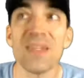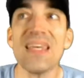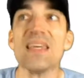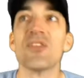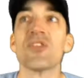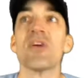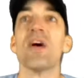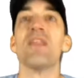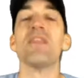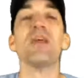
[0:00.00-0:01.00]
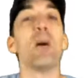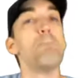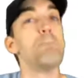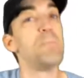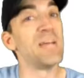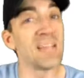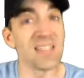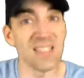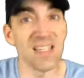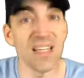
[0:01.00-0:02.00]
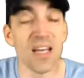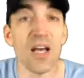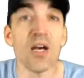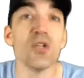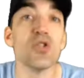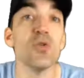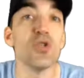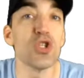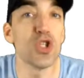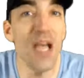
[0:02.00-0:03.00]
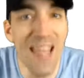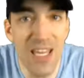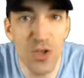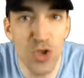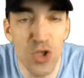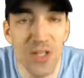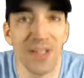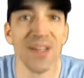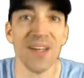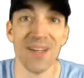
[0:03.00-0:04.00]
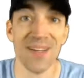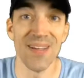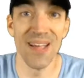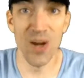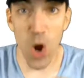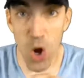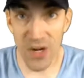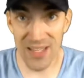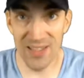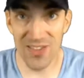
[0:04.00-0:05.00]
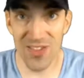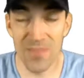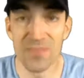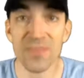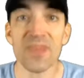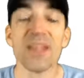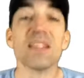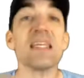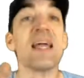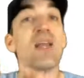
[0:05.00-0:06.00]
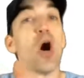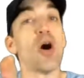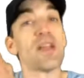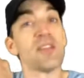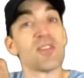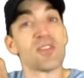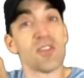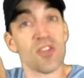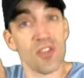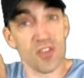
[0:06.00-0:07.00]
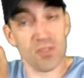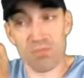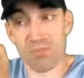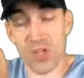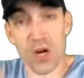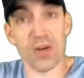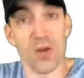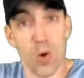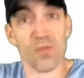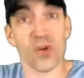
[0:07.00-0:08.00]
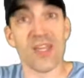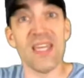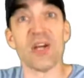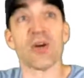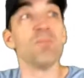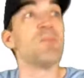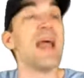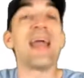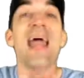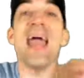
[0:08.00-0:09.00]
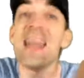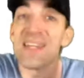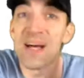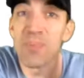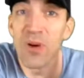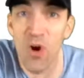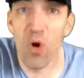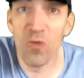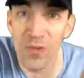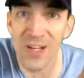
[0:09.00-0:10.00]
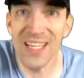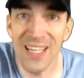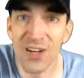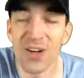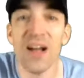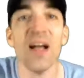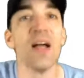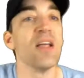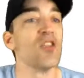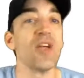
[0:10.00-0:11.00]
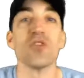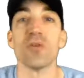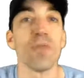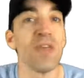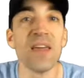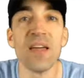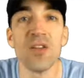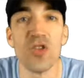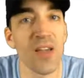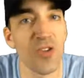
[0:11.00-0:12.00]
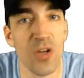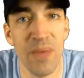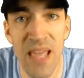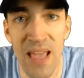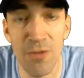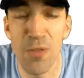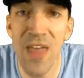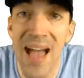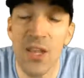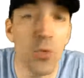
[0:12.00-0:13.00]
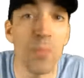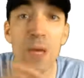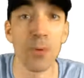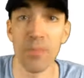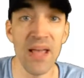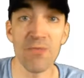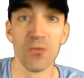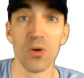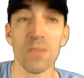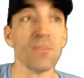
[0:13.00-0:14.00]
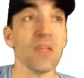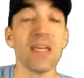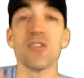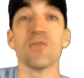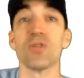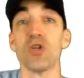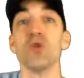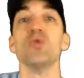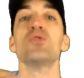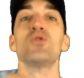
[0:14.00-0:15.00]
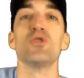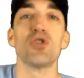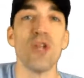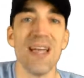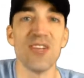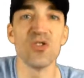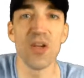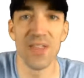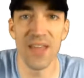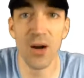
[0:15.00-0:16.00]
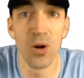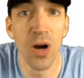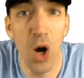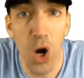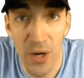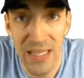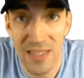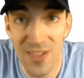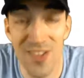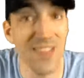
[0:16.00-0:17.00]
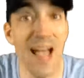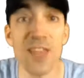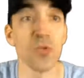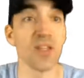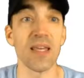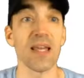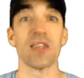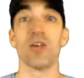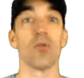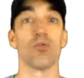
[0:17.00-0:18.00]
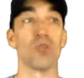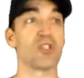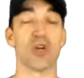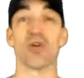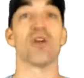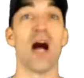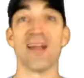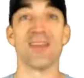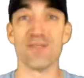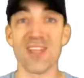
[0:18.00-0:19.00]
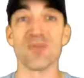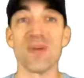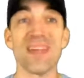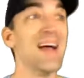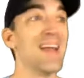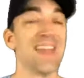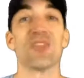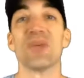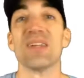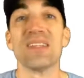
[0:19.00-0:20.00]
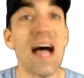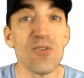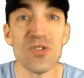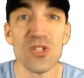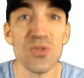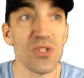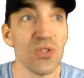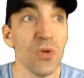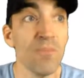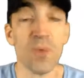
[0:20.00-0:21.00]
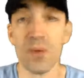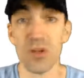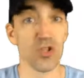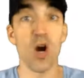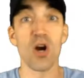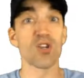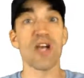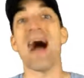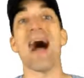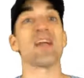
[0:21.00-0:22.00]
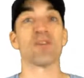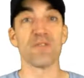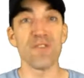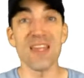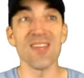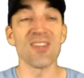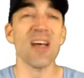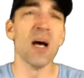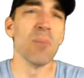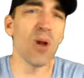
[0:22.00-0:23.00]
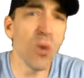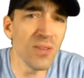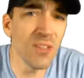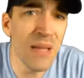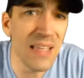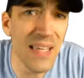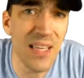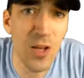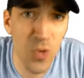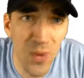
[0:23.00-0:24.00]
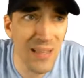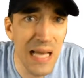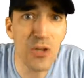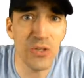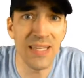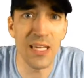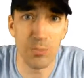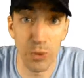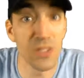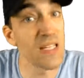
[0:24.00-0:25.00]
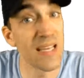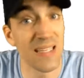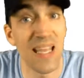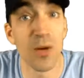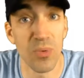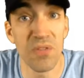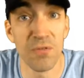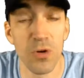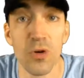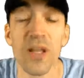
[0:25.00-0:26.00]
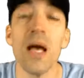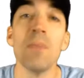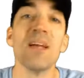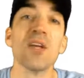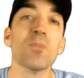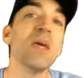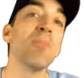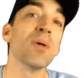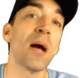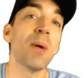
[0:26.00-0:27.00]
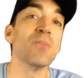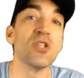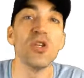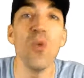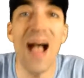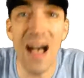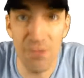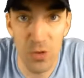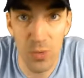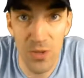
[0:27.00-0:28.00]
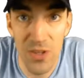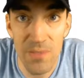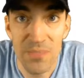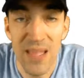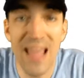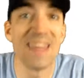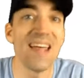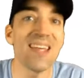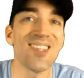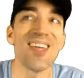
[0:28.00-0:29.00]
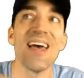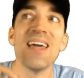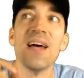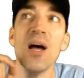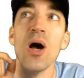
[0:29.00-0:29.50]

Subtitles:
is the ability to change an audience, to get an audience to start over here and end up over here, change their thinking, change their behavior. That is what people pay for, is for you to change their audiences. That's what gets a return on investment. That's what allows you to charge higher fees. But ultimately, it's what allows you to get booked and get referred, because people come up to you afterwards and they say,